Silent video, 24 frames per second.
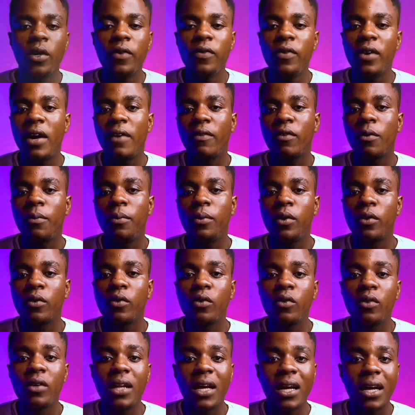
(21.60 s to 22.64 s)
if you have a couple of
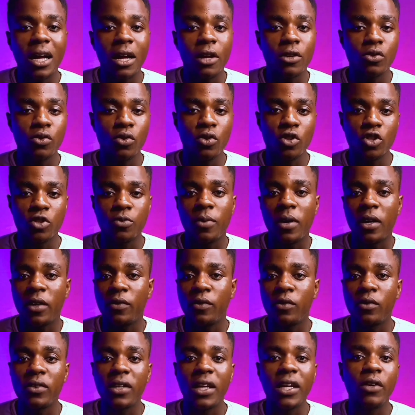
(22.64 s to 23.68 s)
Google accounts on your
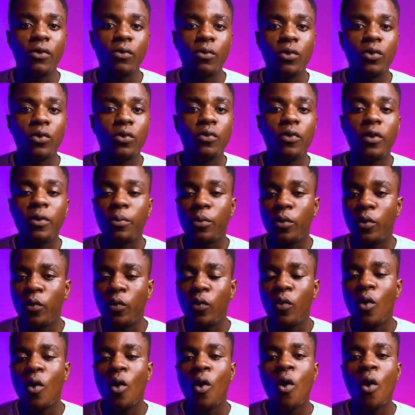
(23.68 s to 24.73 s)
smartphone that you want to
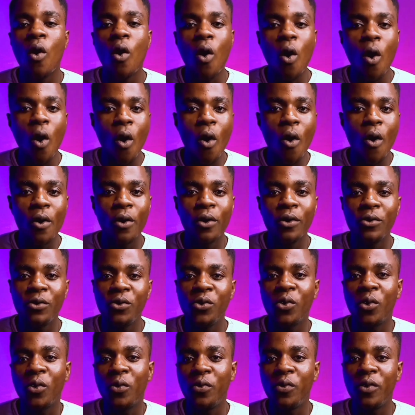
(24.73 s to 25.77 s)
remove, or
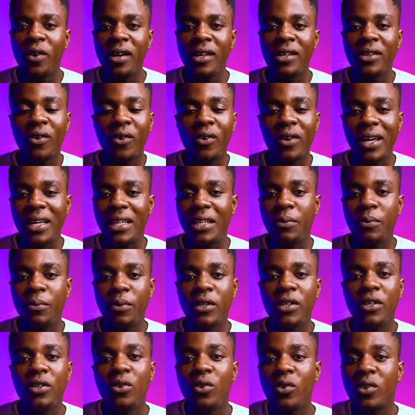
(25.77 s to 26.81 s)
your friend or
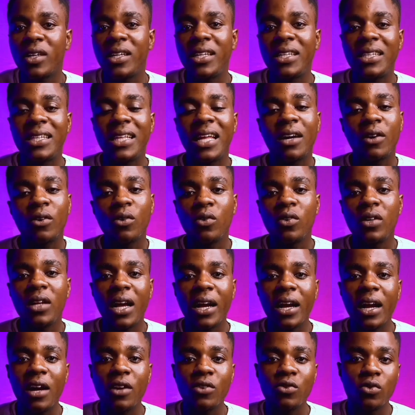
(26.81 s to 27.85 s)
anybody log in their Google
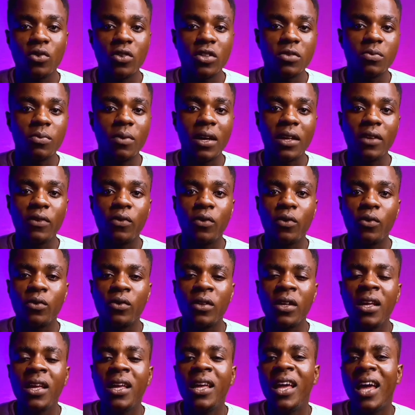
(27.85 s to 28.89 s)
account on your
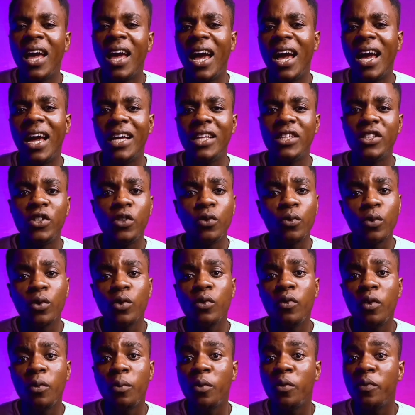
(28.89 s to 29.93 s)
smartphone and you
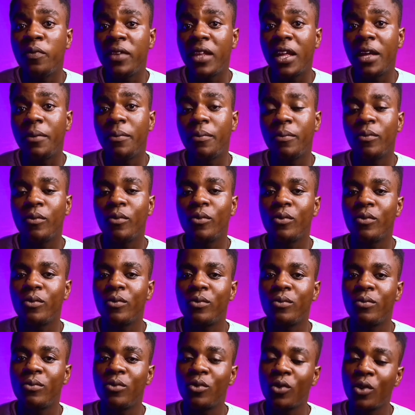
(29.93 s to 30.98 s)
want to remove them,
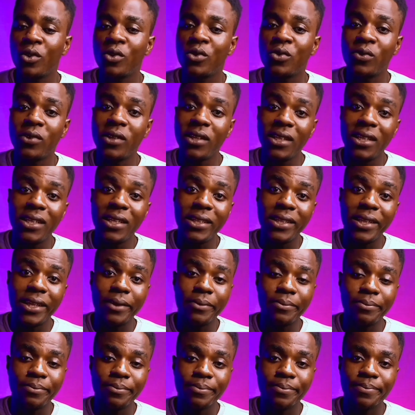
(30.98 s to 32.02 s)
not to delete
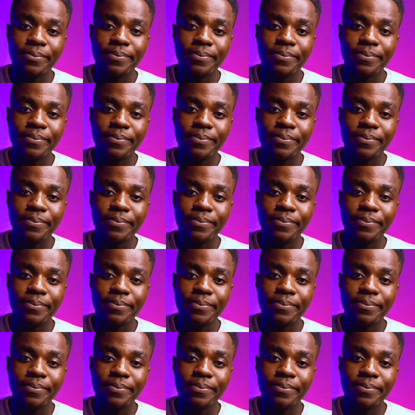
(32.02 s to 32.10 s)
them,